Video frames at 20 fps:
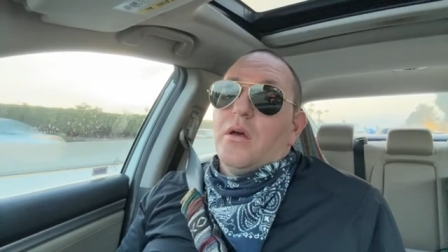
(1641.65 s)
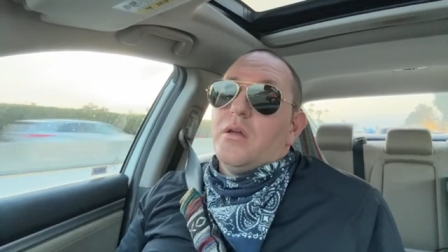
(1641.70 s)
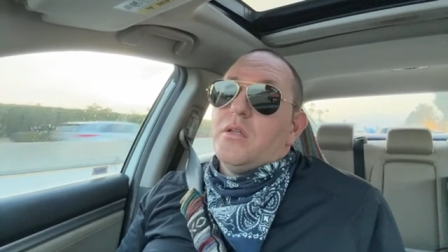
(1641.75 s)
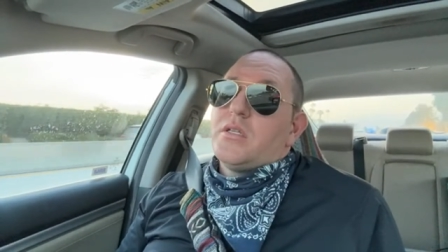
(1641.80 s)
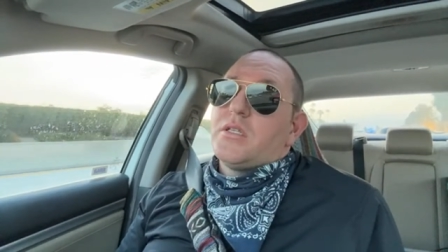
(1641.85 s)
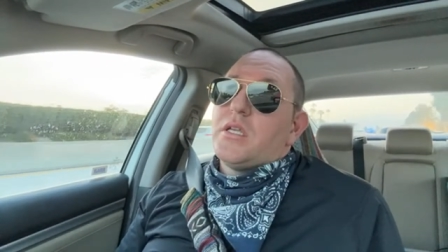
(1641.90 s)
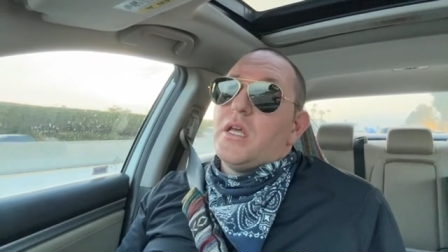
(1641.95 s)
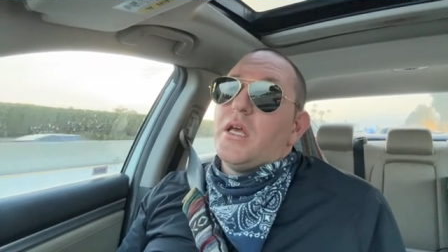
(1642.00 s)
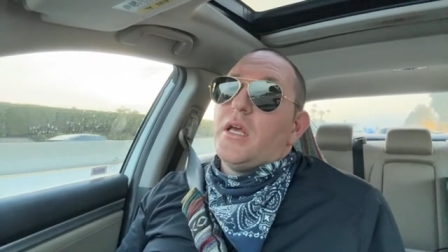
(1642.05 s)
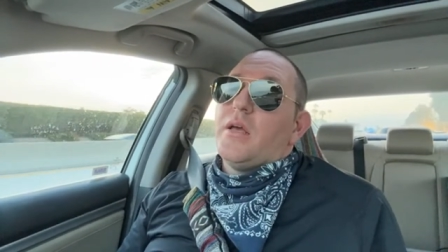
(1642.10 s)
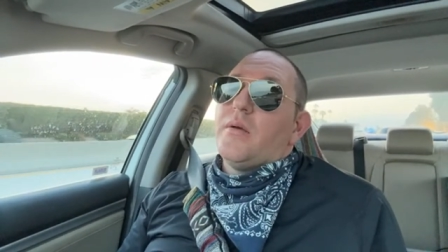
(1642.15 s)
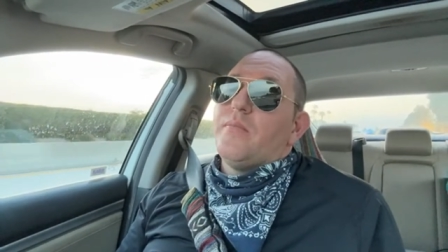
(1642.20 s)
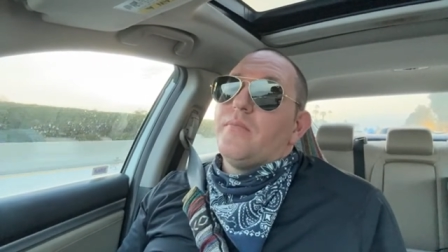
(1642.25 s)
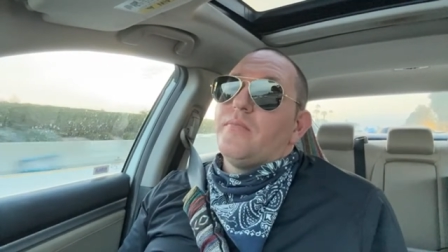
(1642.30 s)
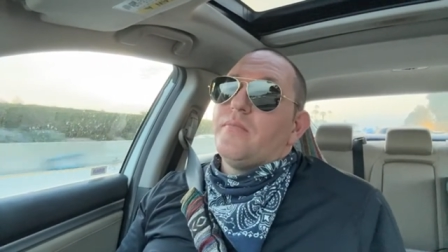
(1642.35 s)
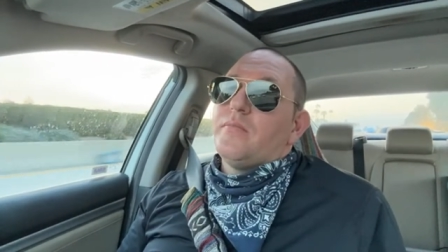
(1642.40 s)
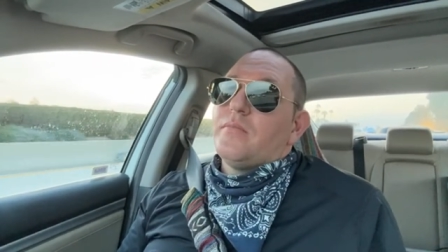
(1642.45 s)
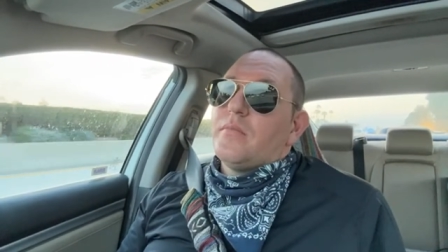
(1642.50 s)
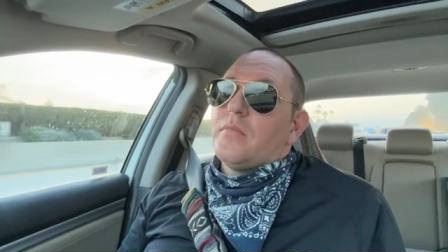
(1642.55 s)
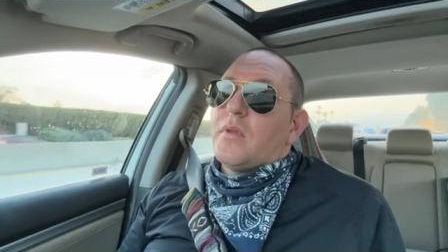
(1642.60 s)
See,
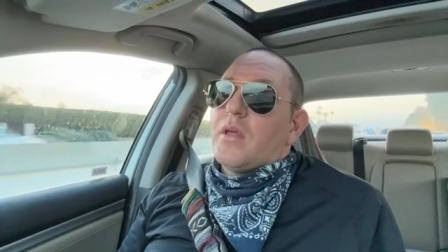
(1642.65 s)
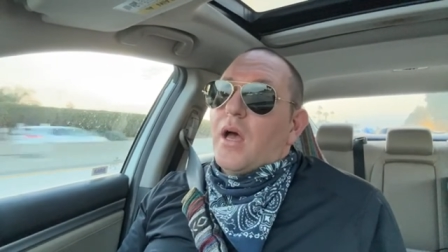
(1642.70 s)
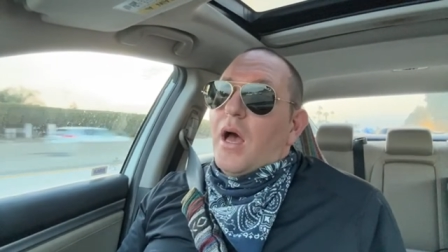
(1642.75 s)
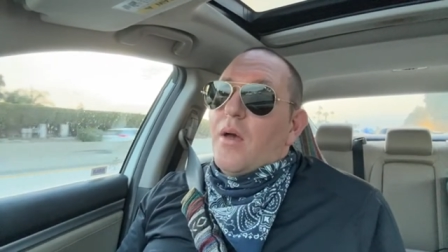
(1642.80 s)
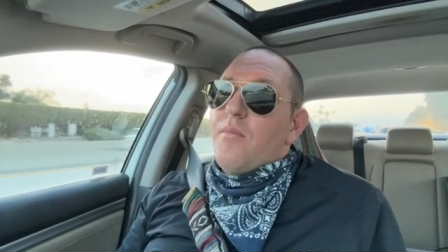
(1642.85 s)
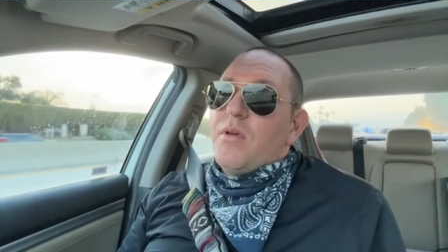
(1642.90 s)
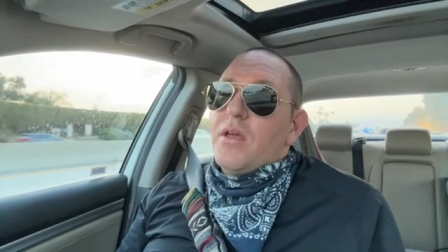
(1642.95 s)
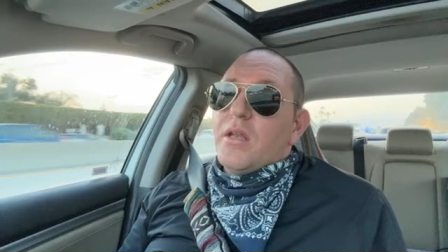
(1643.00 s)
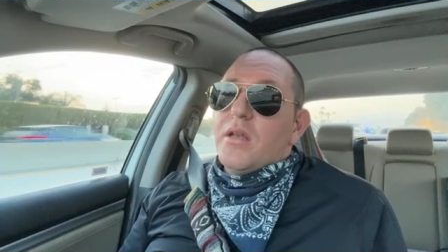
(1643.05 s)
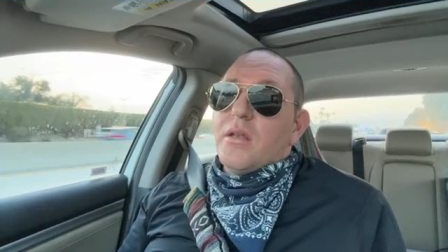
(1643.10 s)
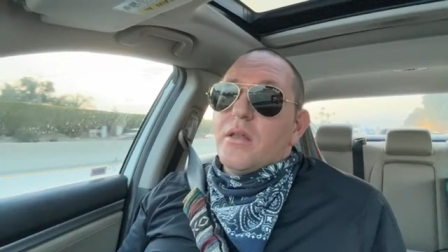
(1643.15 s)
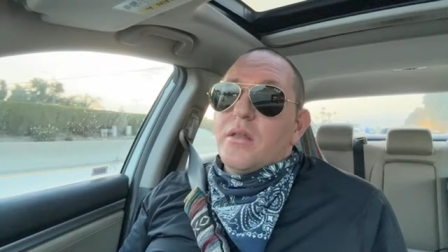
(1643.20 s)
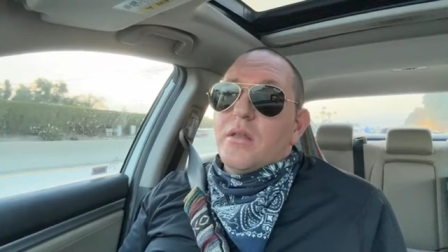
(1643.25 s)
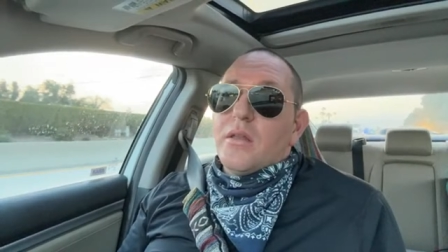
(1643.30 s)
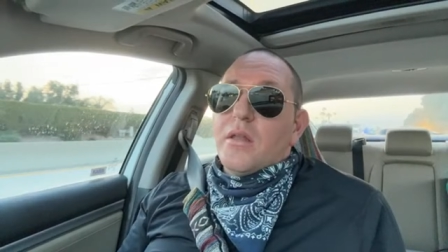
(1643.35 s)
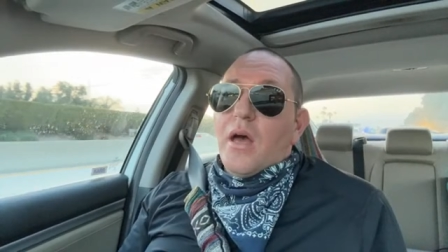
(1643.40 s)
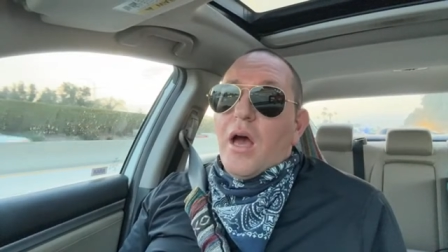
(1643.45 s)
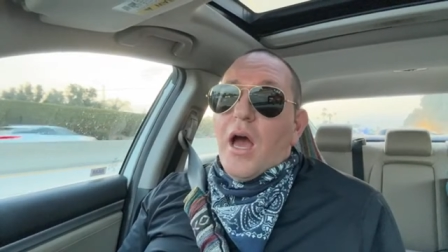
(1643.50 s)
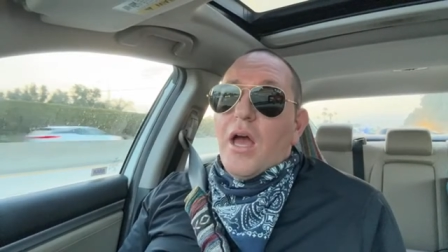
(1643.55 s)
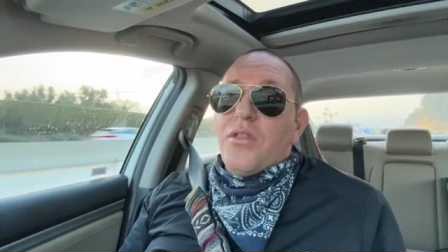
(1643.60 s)
I
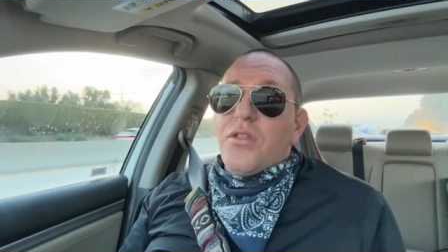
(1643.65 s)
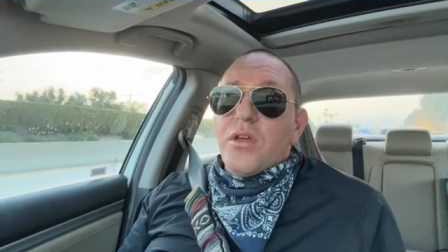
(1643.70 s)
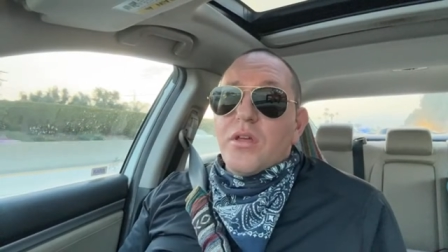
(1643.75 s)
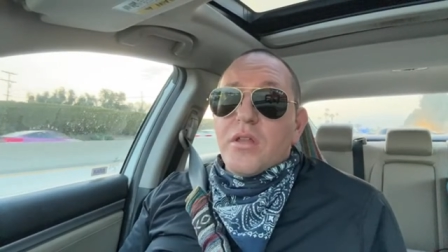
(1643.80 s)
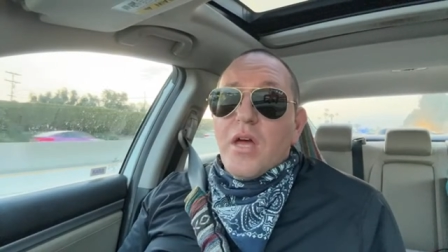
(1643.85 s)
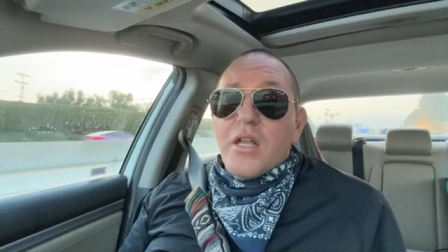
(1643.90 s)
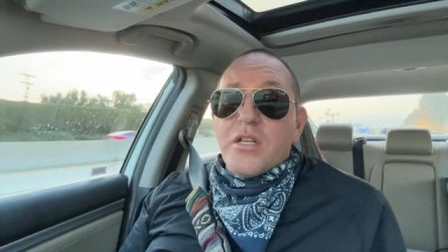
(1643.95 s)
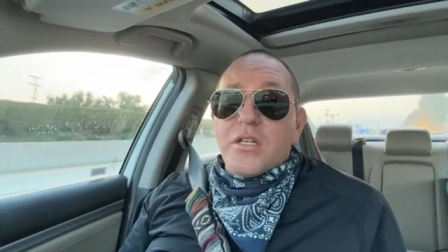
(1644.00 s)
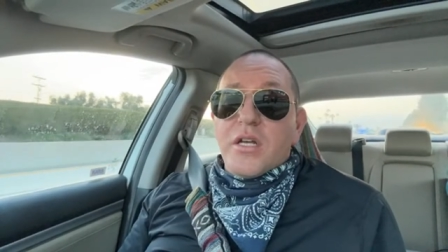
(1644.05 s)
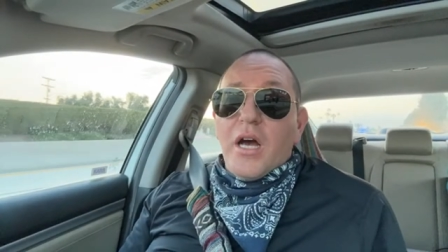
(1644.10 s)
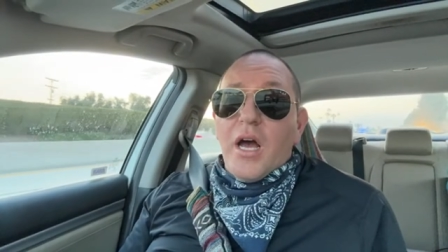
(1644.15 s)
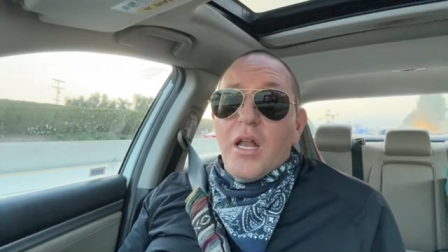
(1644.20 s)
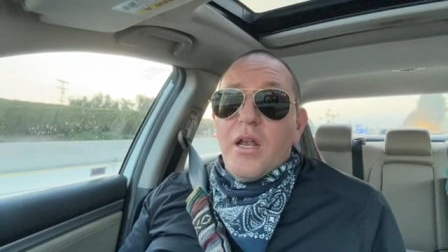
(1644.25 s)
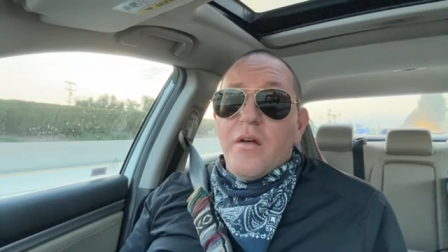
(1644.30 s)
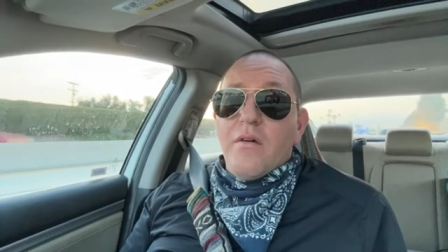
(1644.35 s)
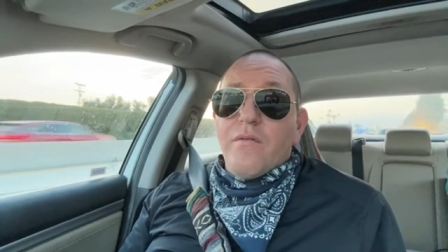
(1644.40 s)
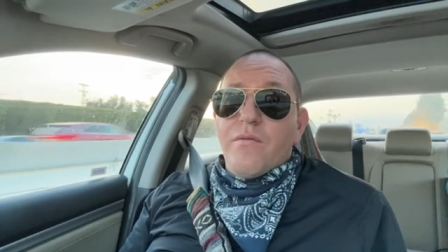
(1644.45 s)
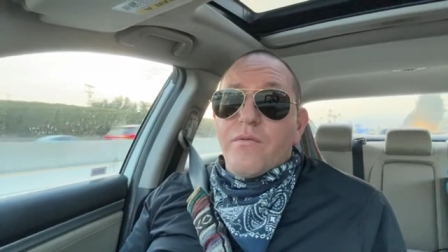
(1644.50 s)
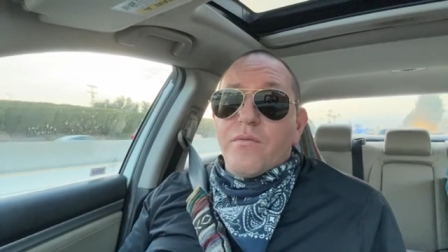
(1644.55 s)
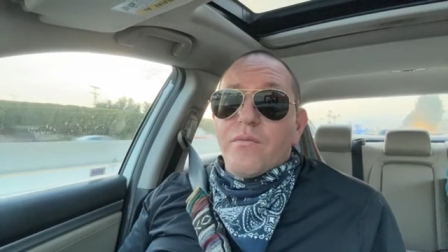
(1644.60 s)
mean, I think that's kind of,